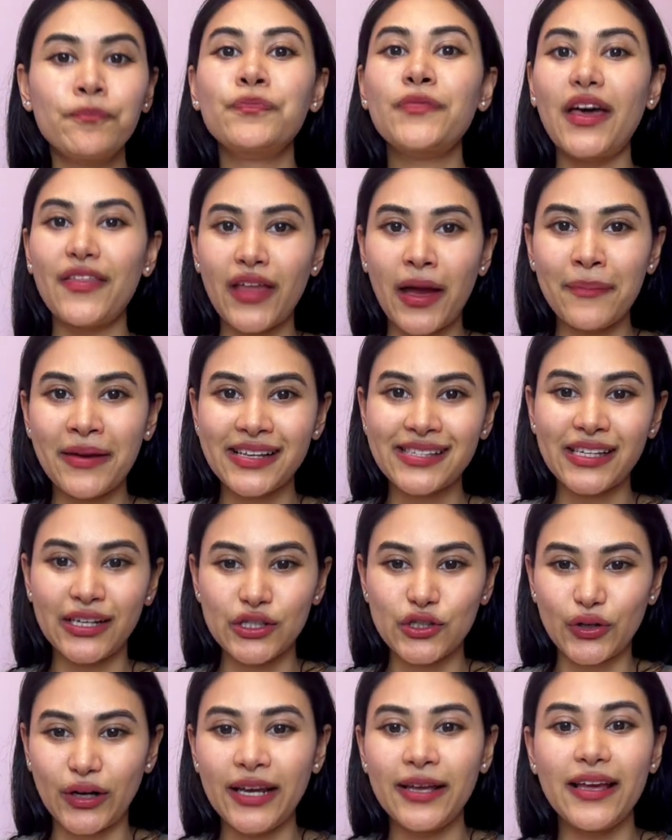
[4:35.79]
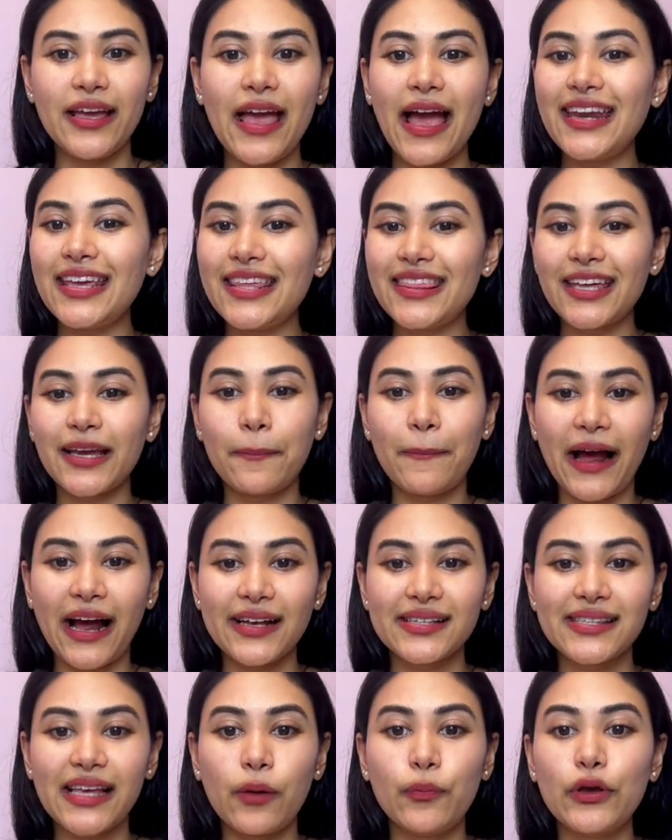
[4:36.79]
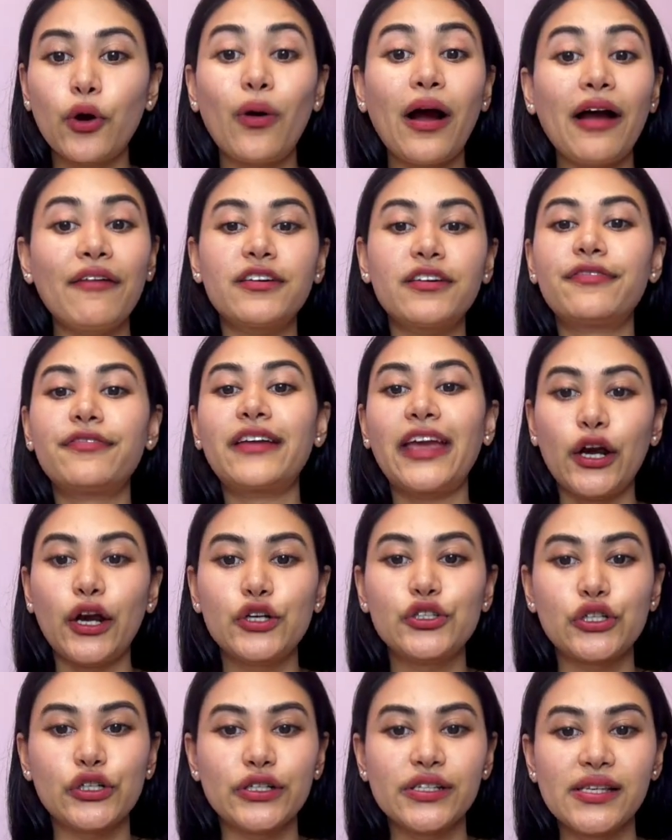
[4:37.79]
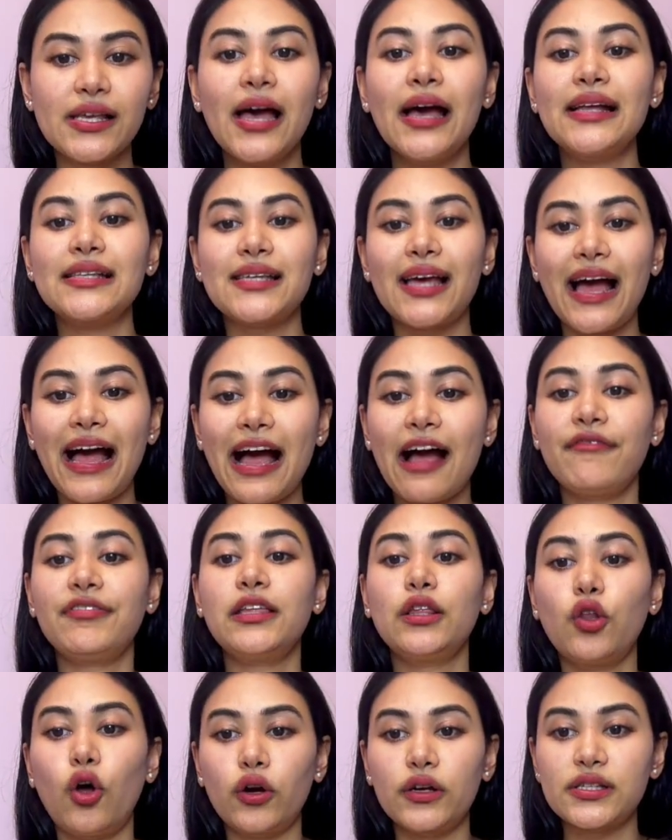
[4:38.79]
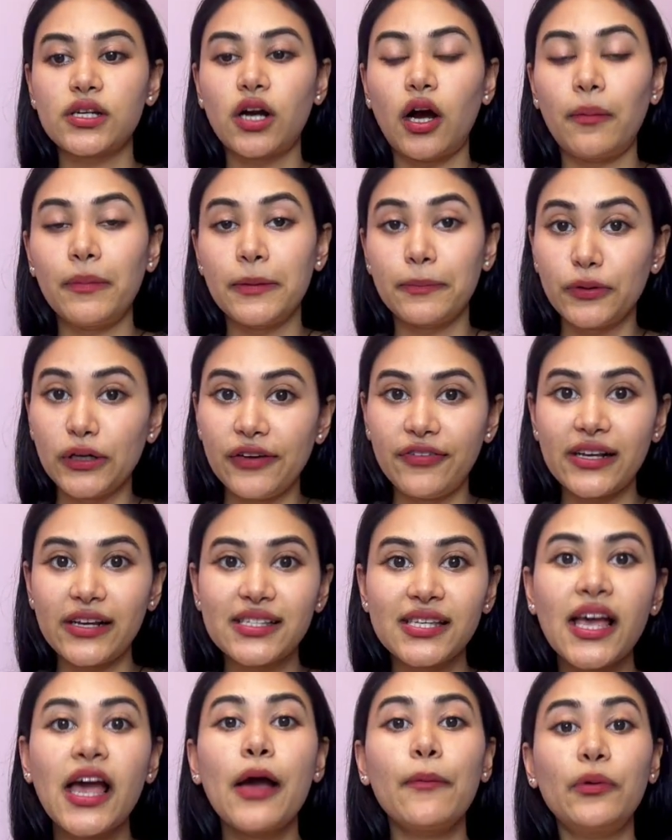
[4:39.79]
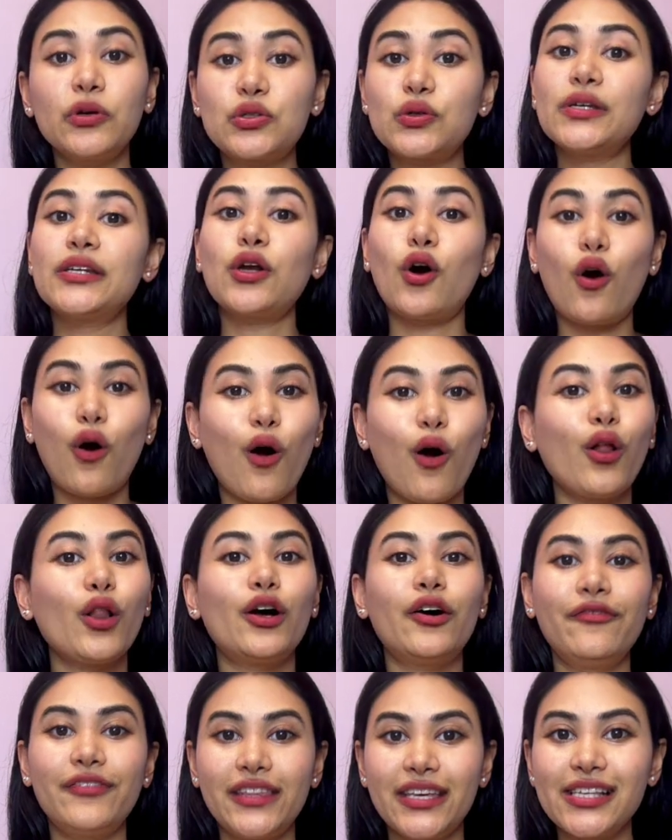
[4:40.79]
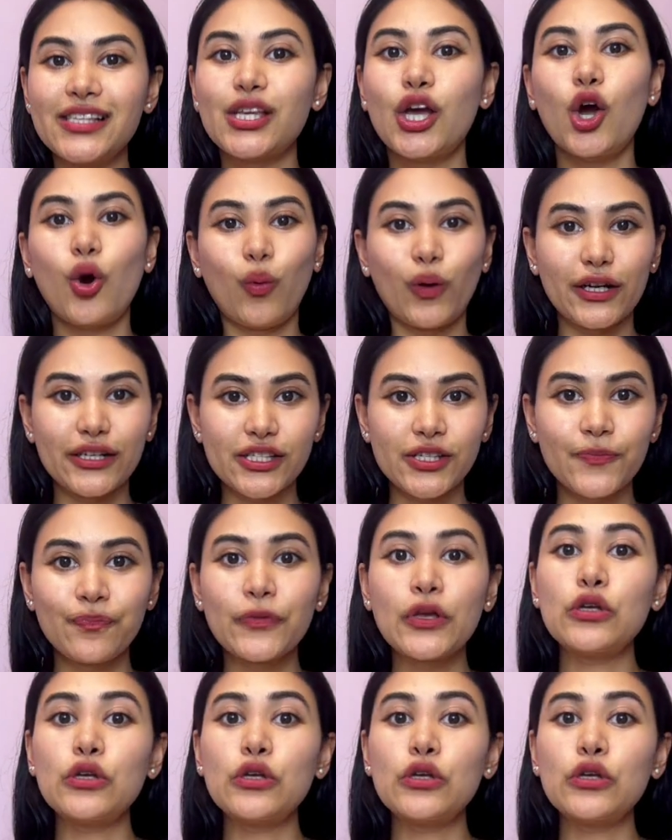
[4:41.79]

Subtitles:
And that makes sense, right? Anything past that, we don't have enough characters to have the longest common prefix between all of these words.